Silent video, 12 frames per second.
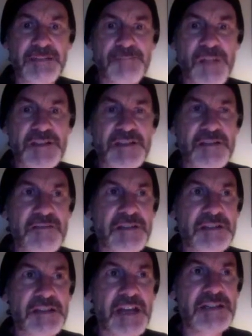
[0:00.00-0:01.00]
monster
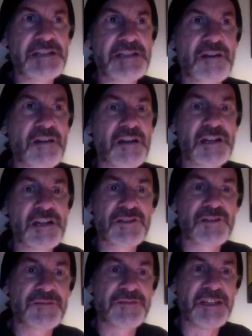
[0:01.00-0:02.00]
at 90 or
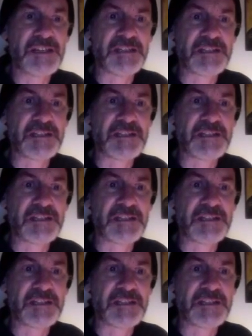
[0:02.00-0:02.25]
100 feet.